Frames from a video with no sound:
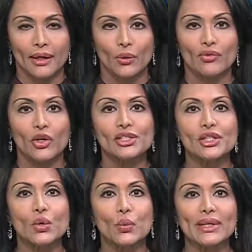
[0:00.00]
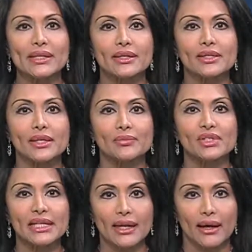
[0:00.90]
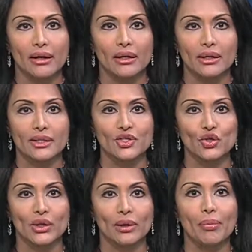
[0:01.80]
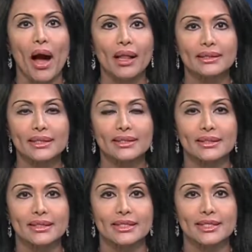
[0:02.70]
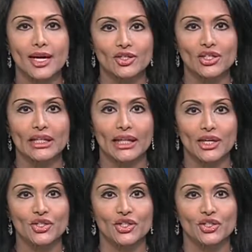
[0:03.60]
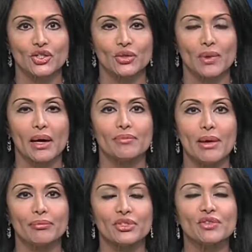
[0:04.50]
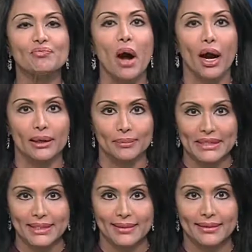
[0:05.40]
We've also witnessed some cine artists joining politics and contesting elections to become members of parliament.